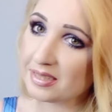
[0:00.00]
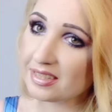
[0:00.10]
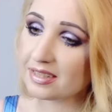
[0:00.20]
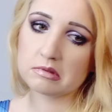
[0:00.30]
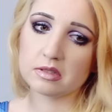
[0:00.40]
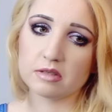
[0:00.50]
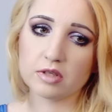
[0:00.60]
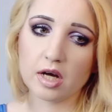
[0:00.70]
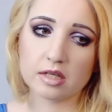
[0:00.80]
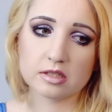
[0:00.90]
me. I've
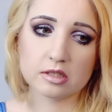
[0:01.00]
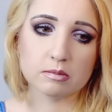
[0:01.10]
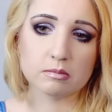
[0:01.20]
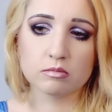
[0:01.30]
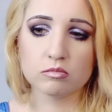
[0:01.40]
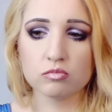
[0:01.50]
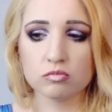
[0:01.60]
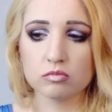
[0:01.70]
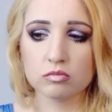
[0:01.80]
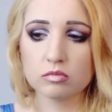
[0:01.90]
got some
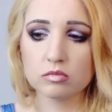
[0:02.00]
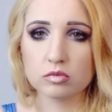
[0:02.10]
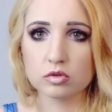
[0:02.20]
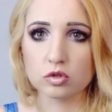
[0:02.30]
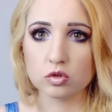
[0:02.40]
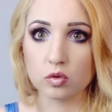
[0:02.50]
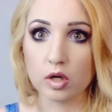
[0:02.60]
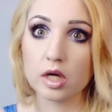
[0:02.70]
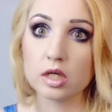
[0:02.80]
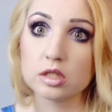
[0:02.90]

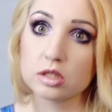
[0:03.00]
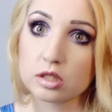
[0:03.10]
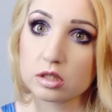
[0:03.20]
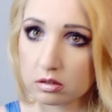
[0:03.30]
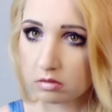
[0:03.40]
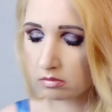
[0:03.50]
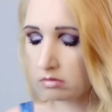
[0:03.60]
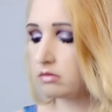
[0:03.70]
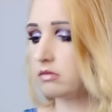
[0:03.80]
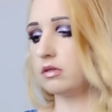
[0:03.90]
strange,
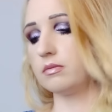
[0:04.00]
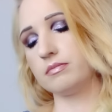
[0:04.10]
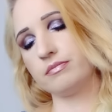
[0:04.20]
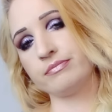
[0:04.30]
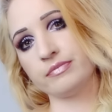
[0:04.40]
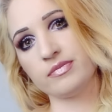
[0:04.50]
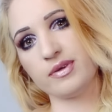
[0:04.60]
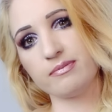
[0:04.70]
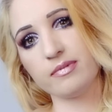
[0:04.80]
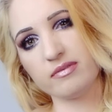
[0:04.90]
no,
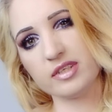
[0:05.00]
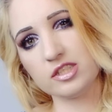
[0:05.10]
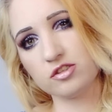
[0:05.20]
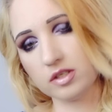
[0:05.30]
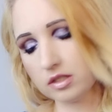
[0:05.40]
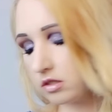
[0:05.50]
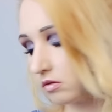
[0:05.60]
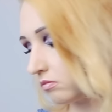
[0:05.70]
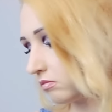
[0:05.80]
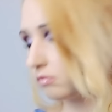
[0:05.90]
I'm not really strange.
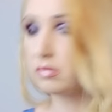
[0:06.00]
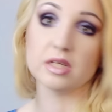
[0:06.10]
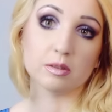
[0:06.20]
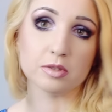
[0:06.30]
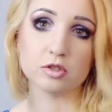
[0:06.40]
I'm a little bit